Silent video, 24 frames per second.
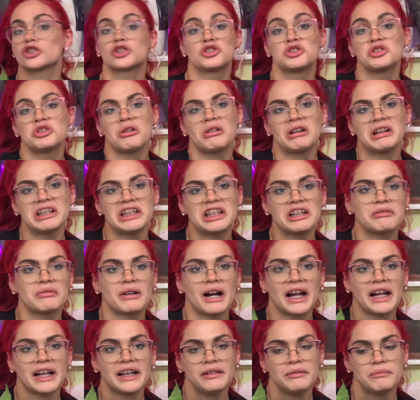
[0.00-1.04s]
No idea
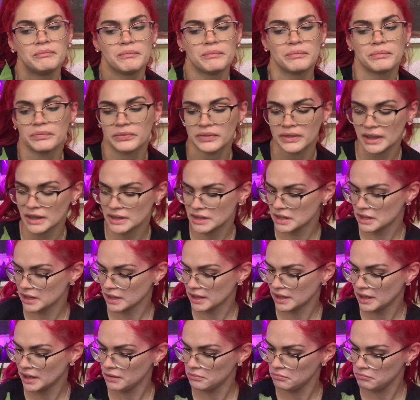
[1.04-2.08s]
why that's a
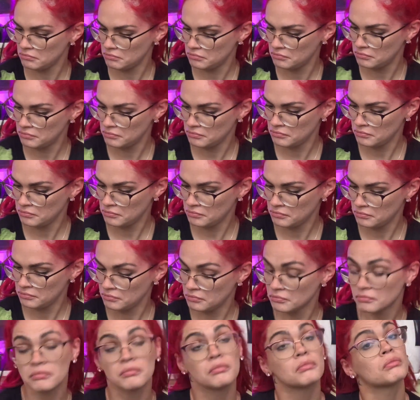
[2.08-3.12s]
nickname,
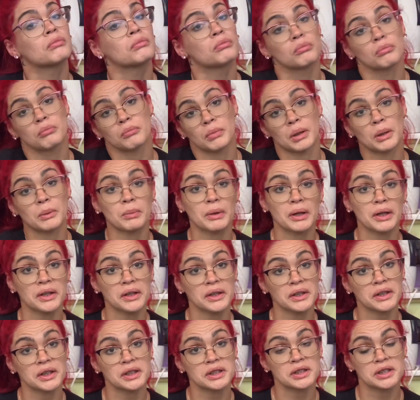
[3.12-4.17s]
but
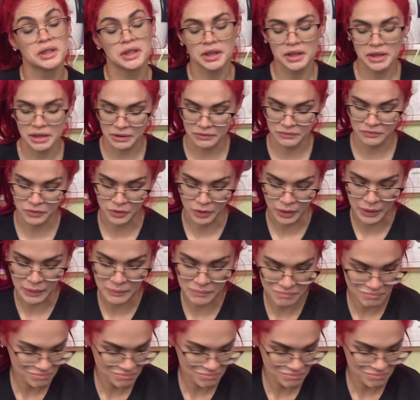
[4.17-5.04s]
apparently that's a nickname for it.